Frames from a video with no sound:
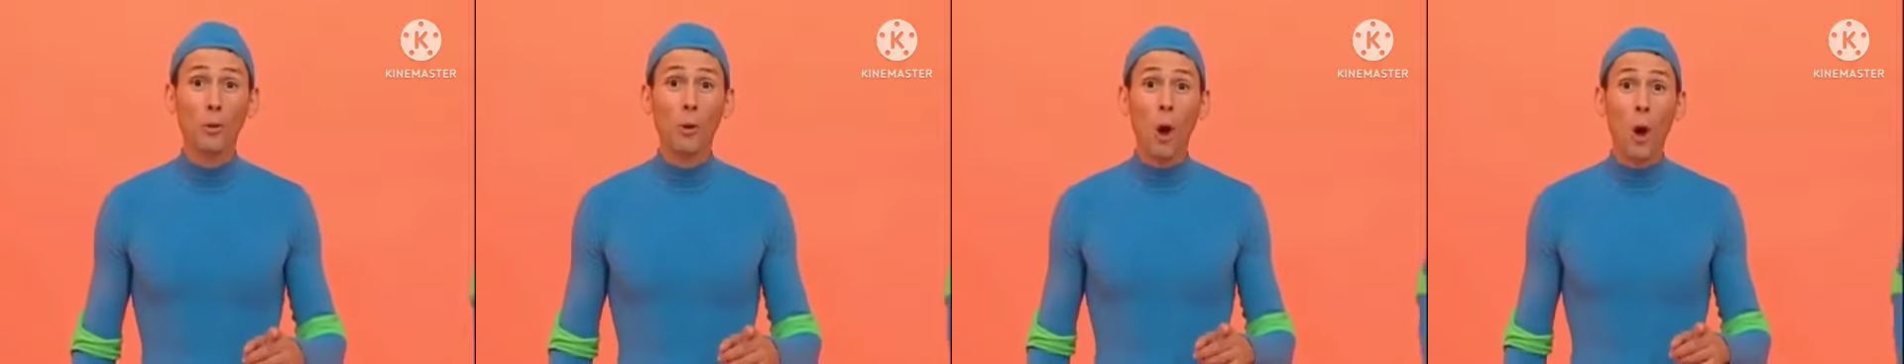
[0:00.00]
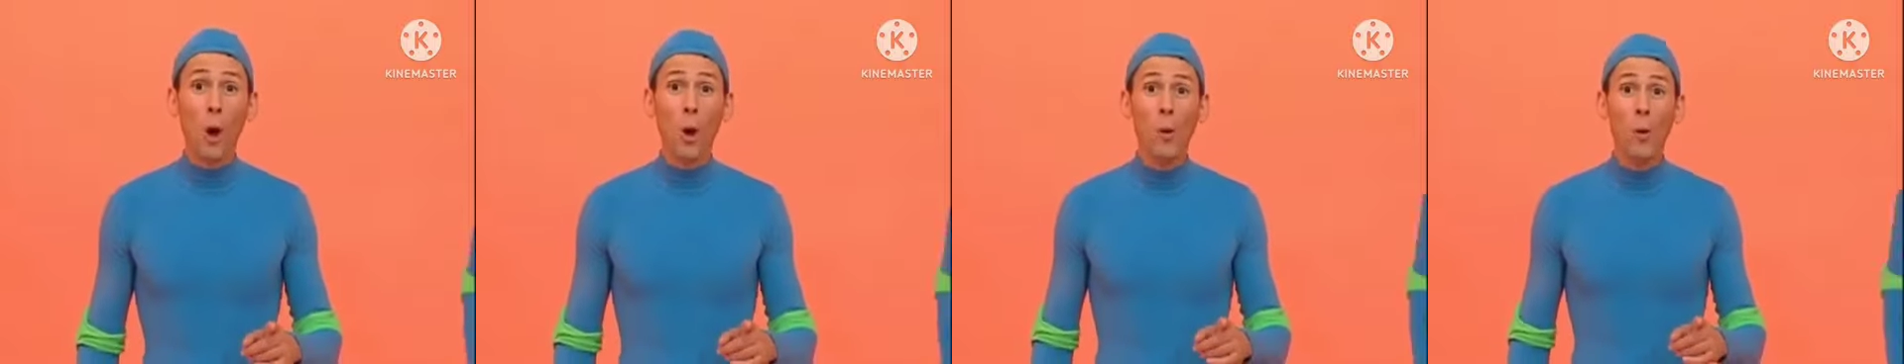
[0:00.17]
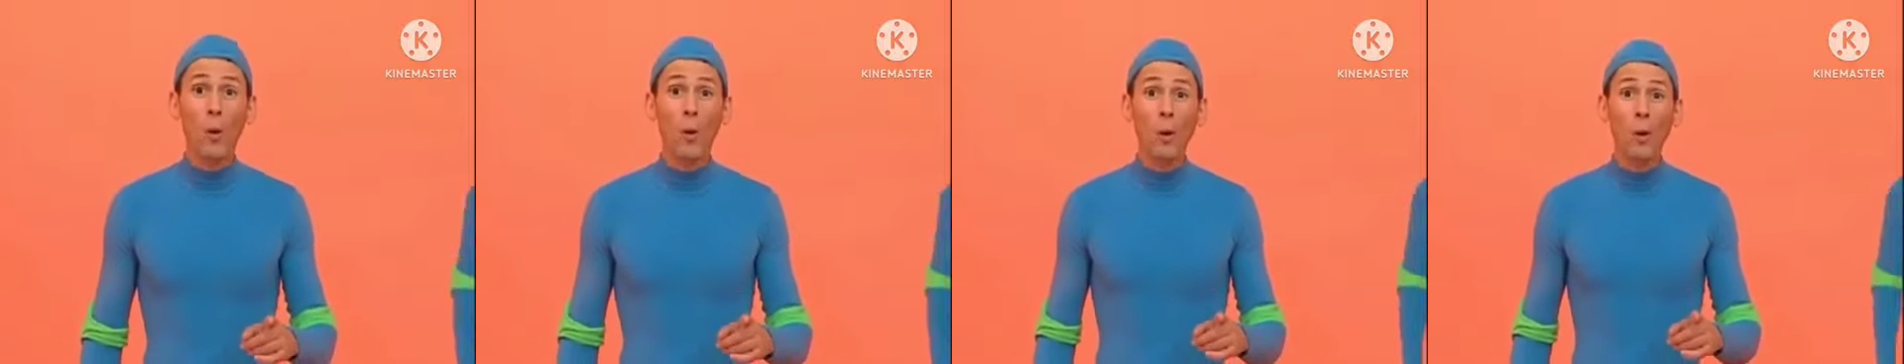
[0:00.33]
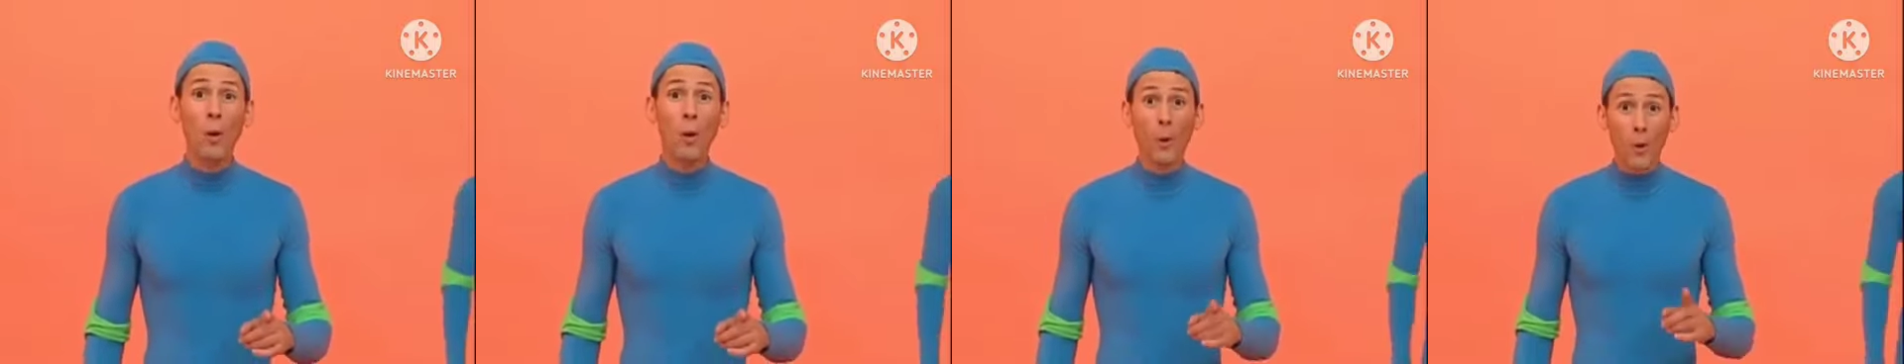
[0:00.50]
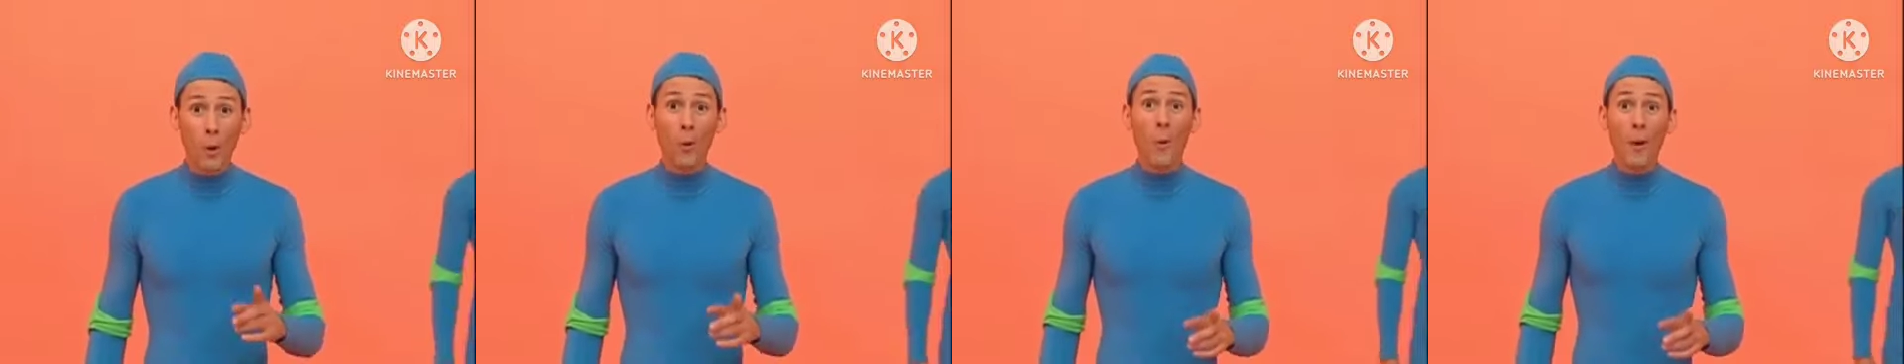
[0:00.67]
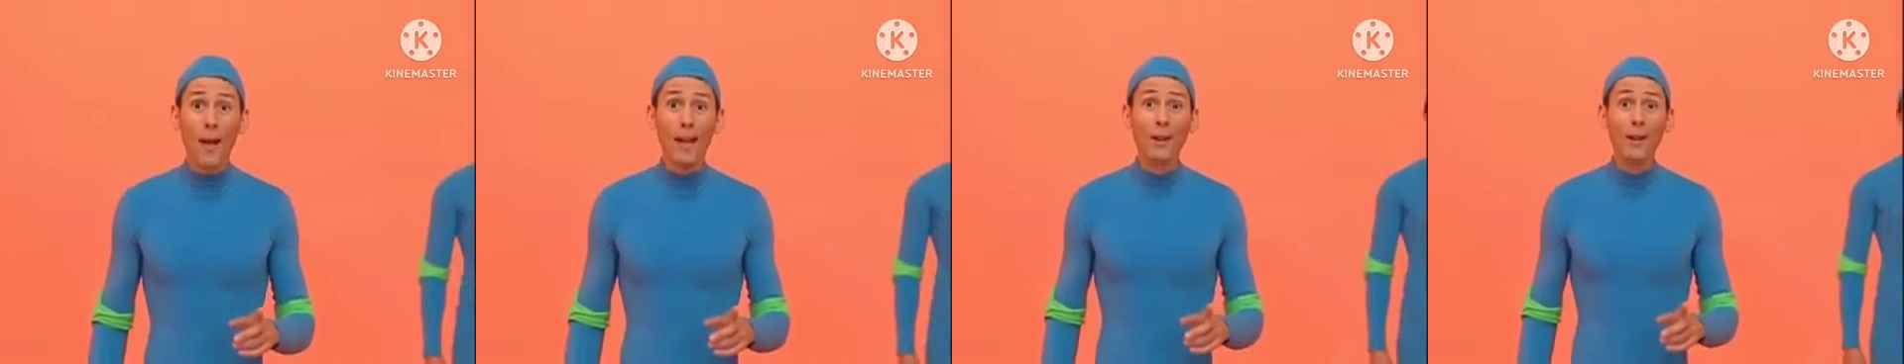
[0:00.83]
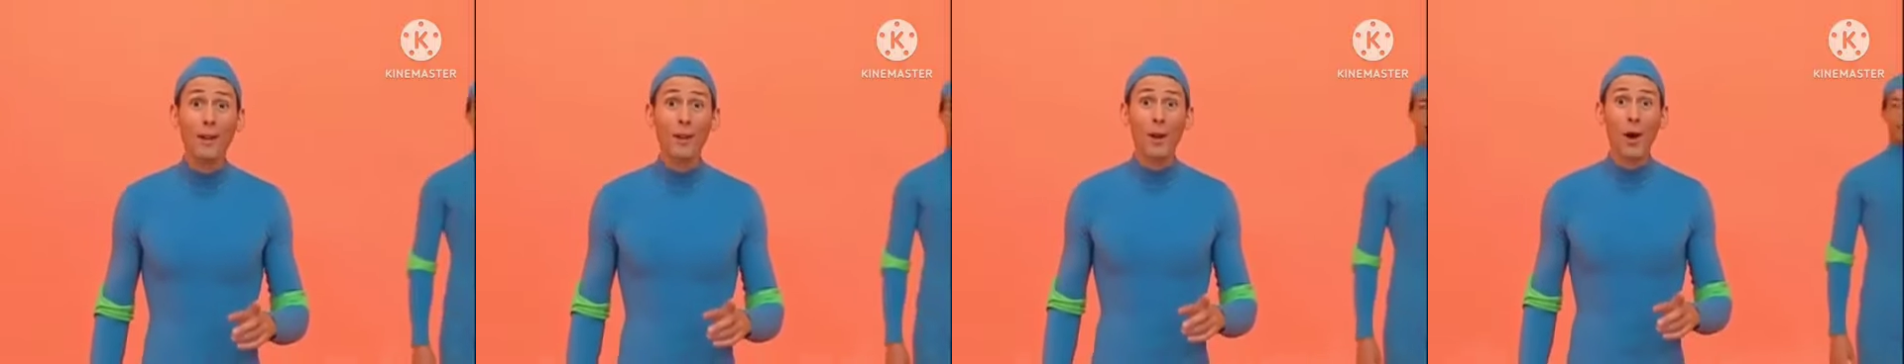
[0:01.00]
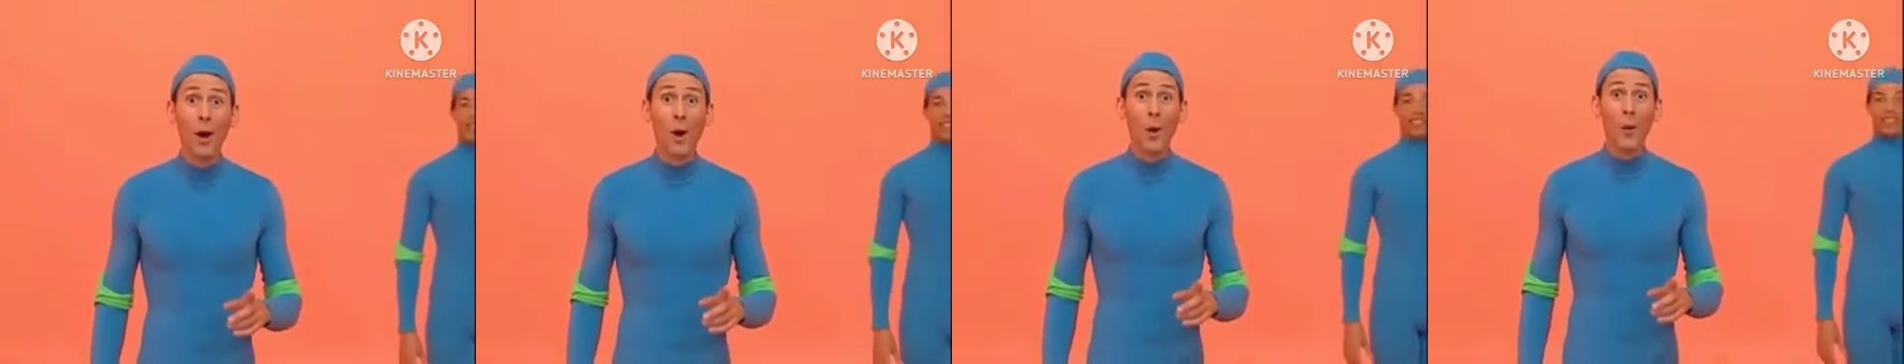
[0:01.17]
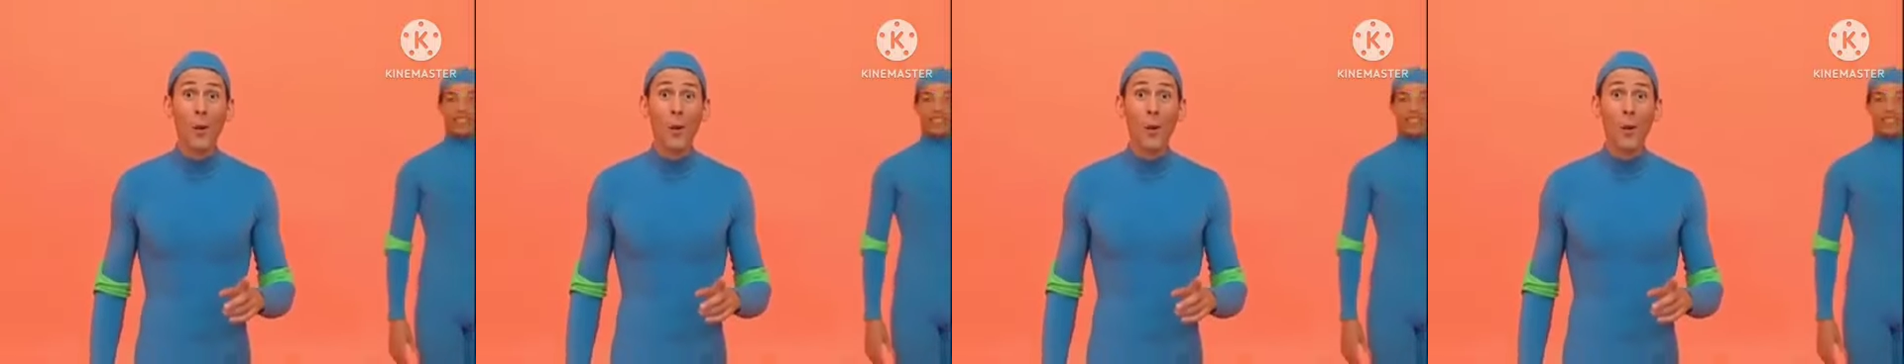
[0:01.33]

grow. Way to